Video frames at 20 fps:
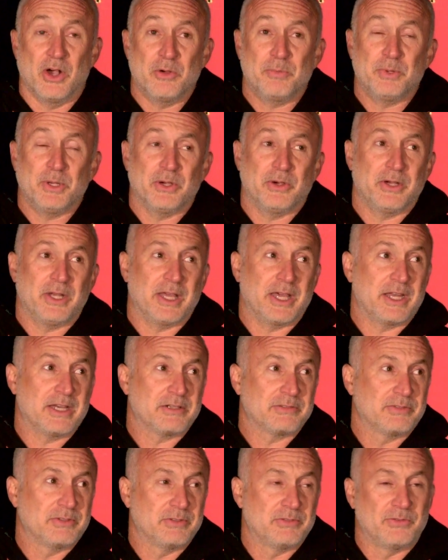opioid
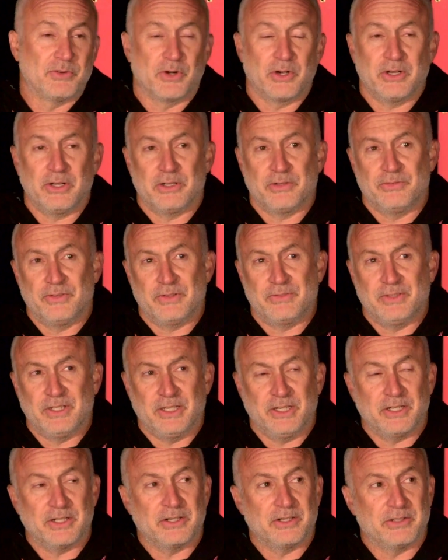addict for 40 to 50
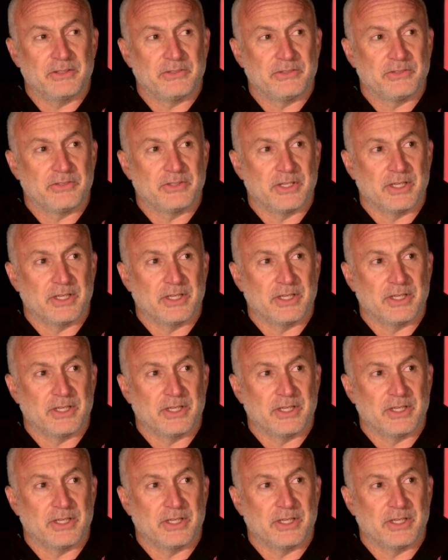years